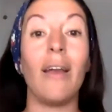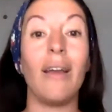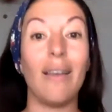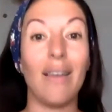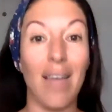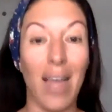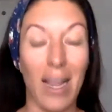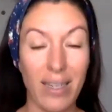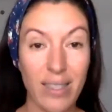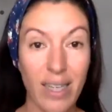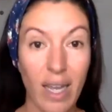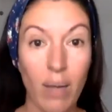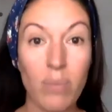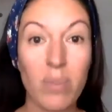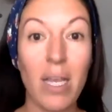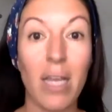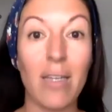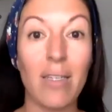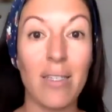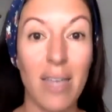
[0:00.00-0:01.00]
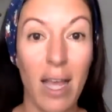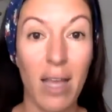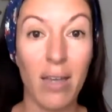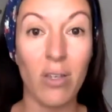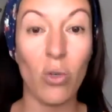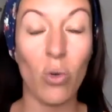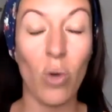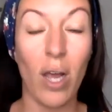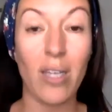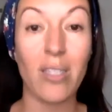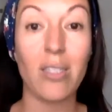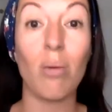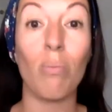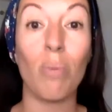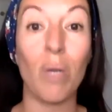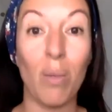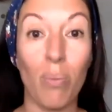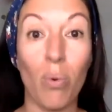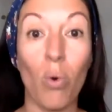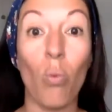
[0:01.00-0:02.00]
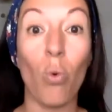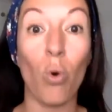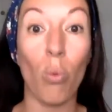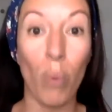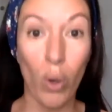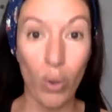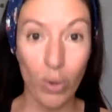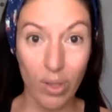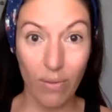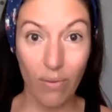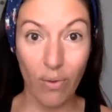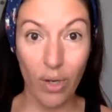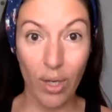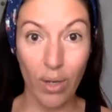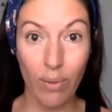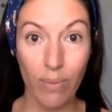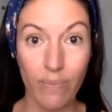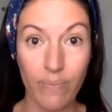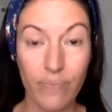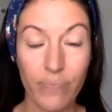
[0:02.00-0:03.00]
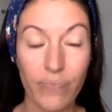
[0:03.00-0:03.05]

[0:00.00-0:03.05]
9 times out of 10, you guys, people will post for you.